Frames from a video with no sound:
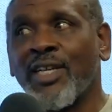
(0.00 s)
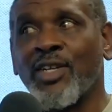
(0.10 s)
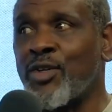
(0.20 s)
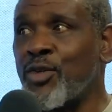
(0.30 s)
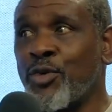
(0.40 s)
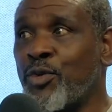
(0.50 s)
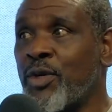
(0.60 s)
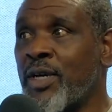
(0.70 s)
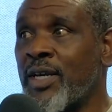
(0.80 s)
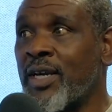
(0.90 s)
the new
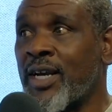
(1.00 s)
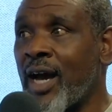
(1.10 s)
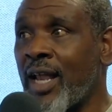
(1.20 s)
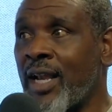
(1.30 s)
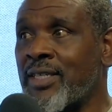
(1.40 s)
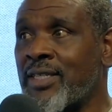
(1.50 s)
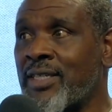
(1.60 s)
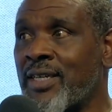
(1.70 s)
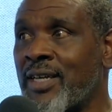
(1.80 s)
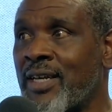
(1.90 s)
Talk to
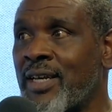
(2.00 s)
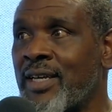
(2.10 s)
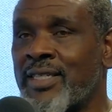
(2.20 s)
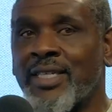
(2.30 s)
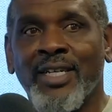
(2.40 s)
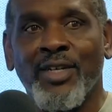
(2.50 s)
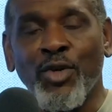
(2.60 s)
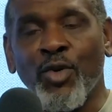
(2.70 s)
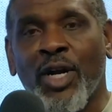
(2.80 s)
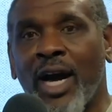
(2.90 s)
college. Talk to him. See the
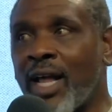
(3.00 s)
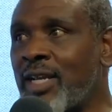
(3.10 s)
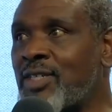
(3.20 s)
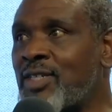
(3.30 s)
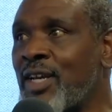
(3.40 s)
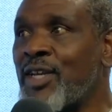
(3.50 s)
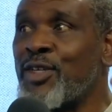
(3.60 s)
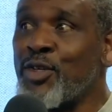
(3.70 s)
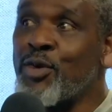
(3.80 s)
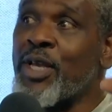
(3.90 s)
new college,
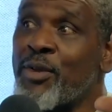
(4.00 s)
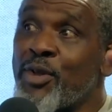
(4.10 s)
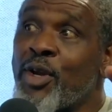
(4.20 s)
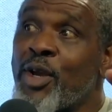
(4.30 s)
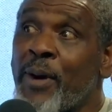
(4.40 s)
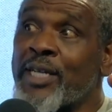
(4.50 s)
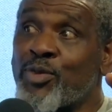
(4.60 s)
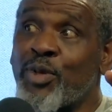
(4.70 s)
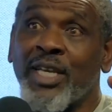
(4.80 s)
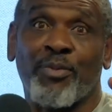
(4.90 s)
you can you can
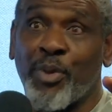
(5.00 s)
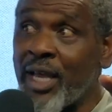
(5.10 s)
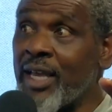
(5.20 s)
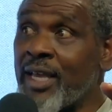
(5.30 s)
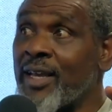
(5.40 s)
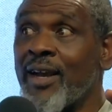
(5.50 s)
possibly be getting paid